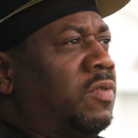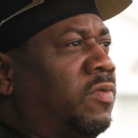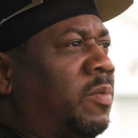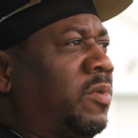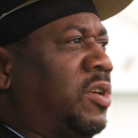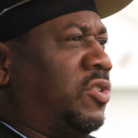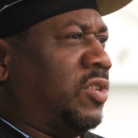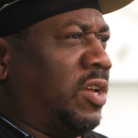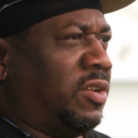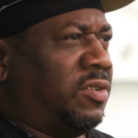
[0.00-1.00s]
from each
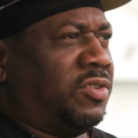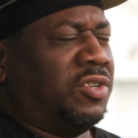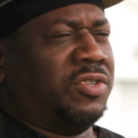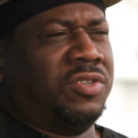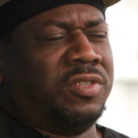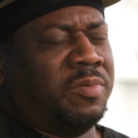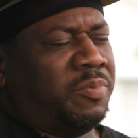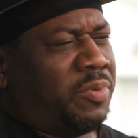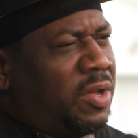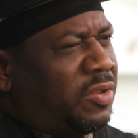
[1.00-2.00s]
other, sisters
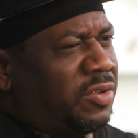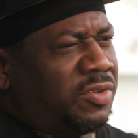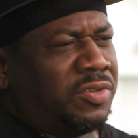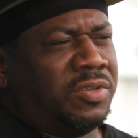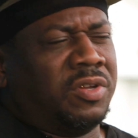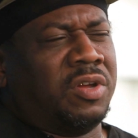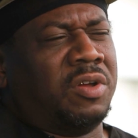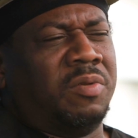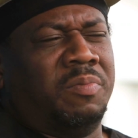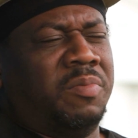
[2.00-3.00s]
and brothers,
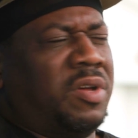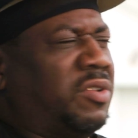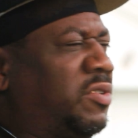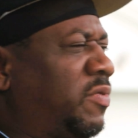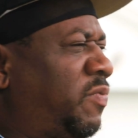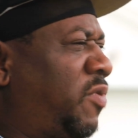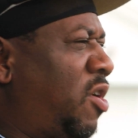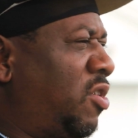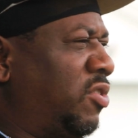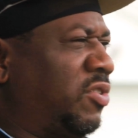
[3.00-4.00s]
mothers and
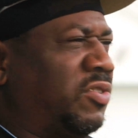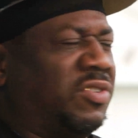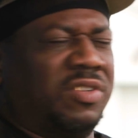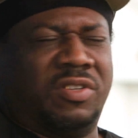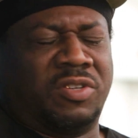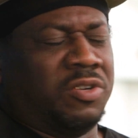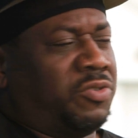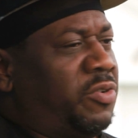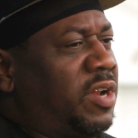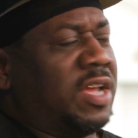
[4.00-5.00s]
fathers.
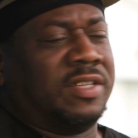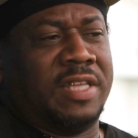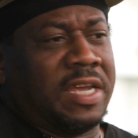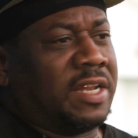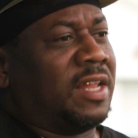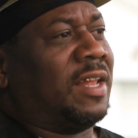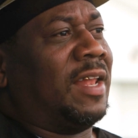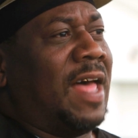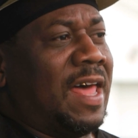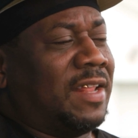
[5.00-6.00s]
Katrina has taken a
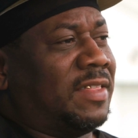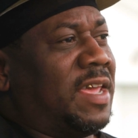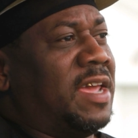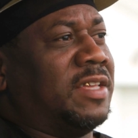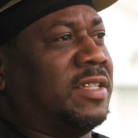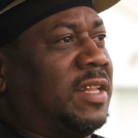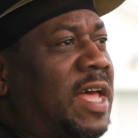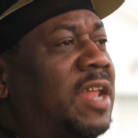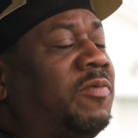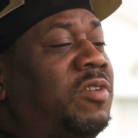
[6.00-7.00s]
lot of things, a lot of